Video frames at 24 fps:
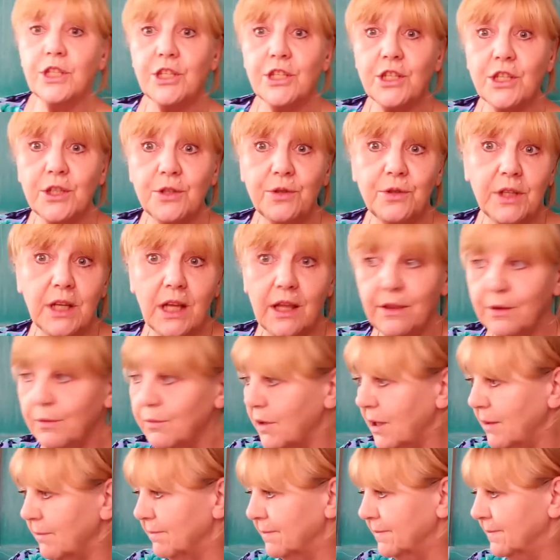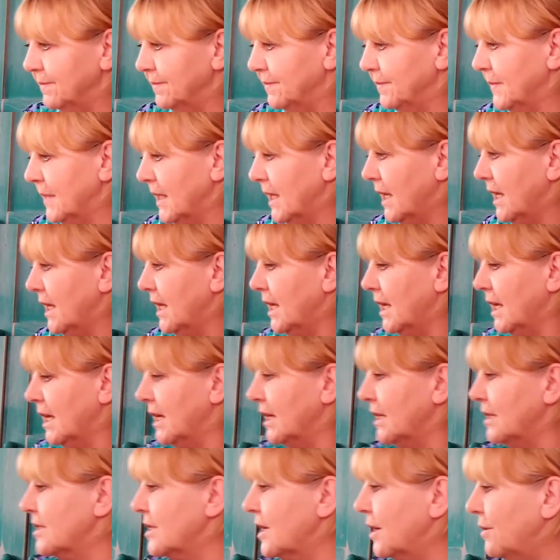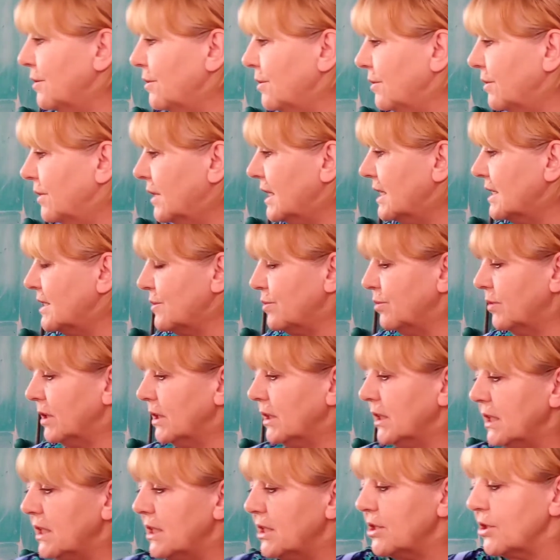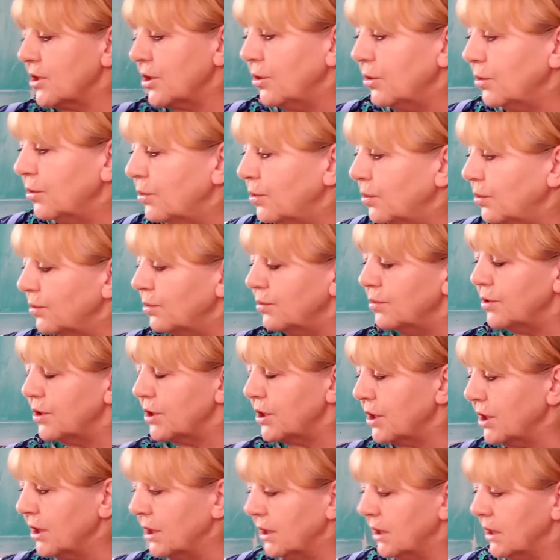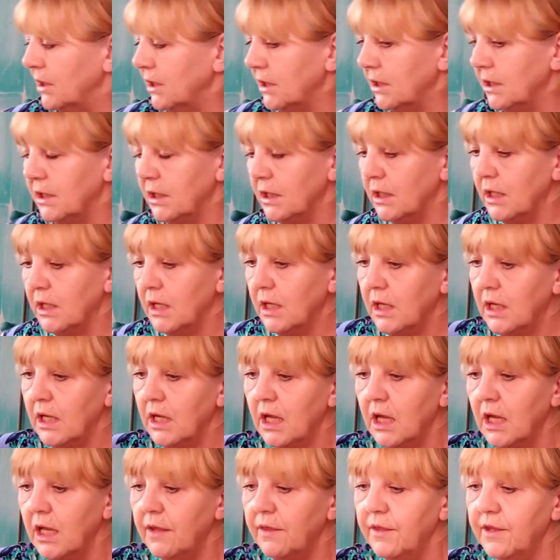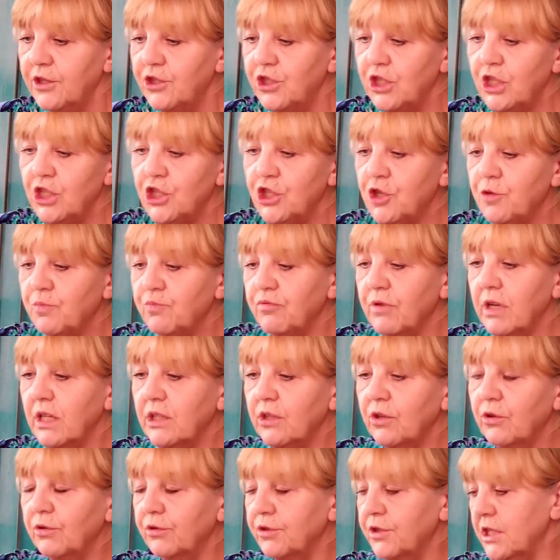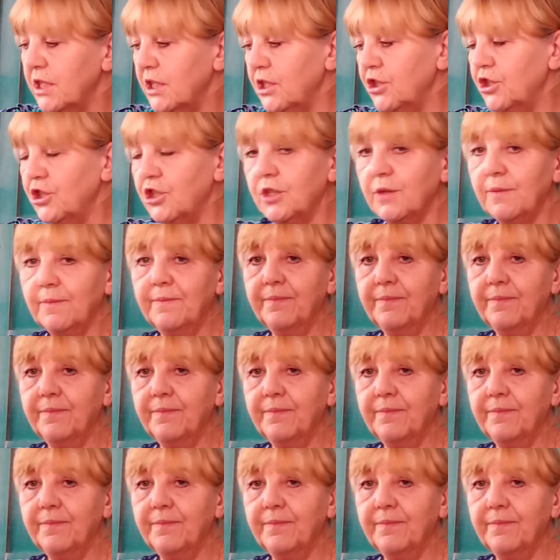to do another one. So this one is called the Gingerbread Cottage.